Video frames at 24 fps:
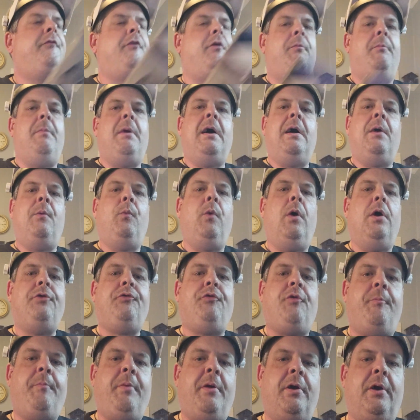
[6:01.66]
for my
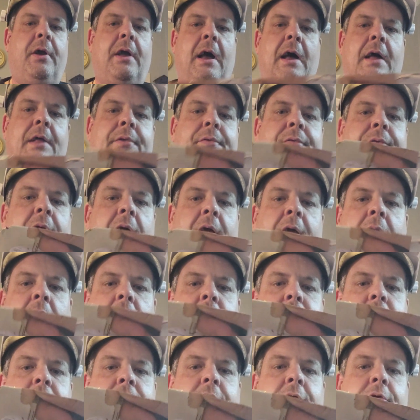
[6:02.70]
watch repair guides I
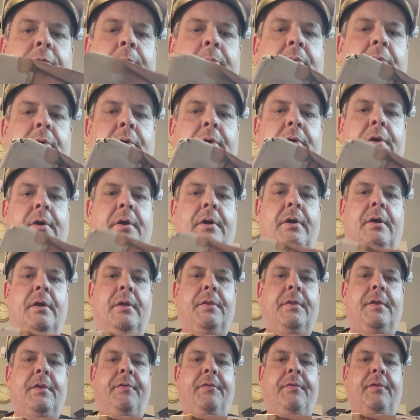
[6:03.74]
go to this book.
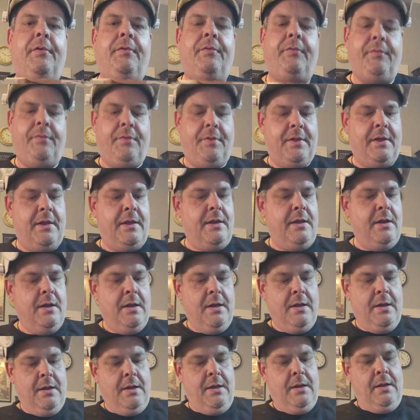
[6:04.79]
This is the
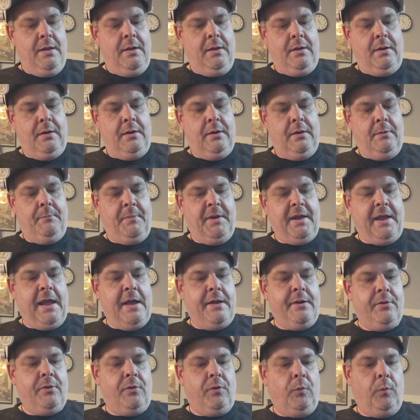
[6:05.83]

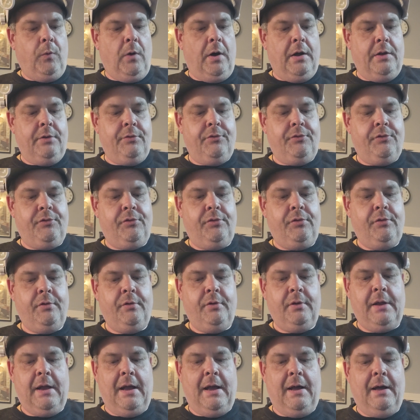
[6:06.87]
mechanical watch
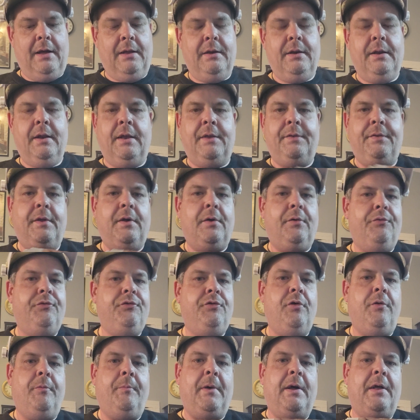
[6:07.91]
guide. It tells
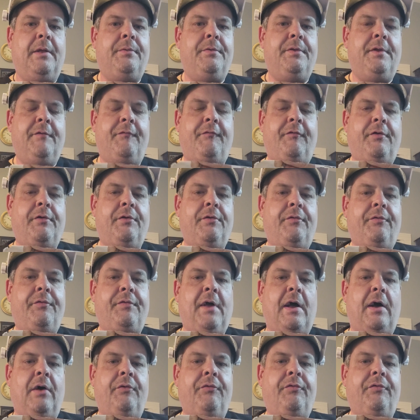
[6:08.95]
you about different
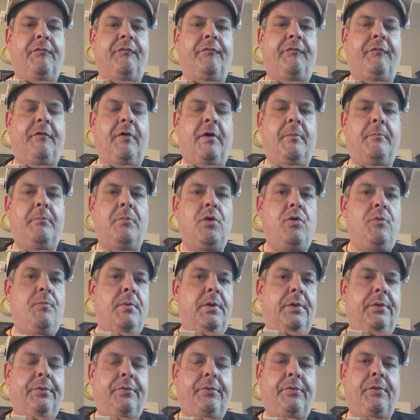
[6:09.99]
styles of
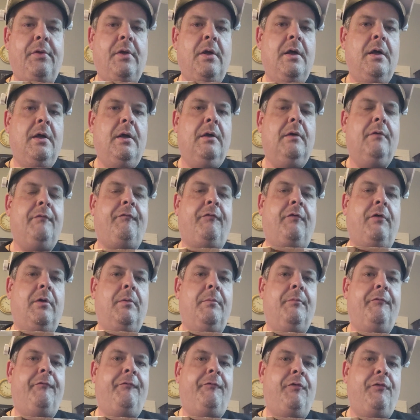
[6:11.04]
movements,
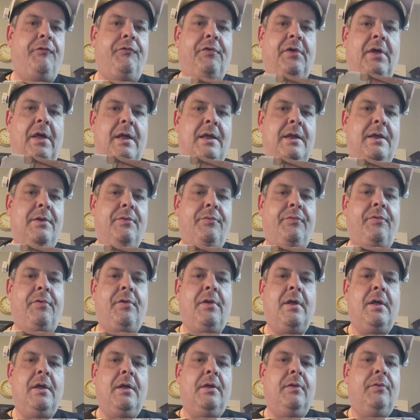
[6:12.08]
from Fusées
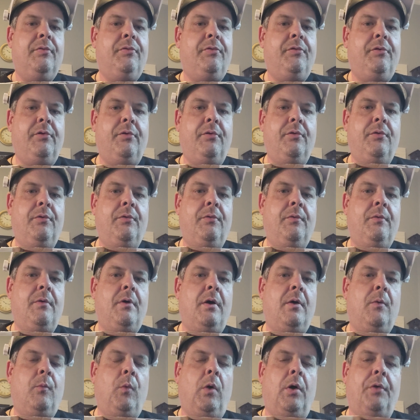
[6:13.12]
to
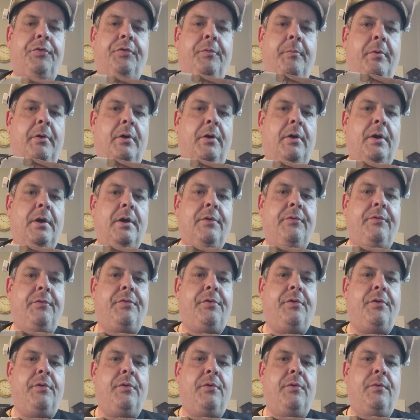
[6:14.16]
Walterberries
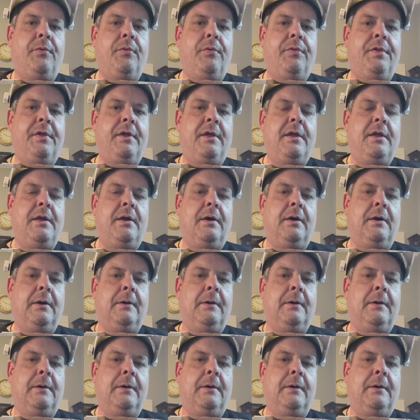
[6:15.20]
to the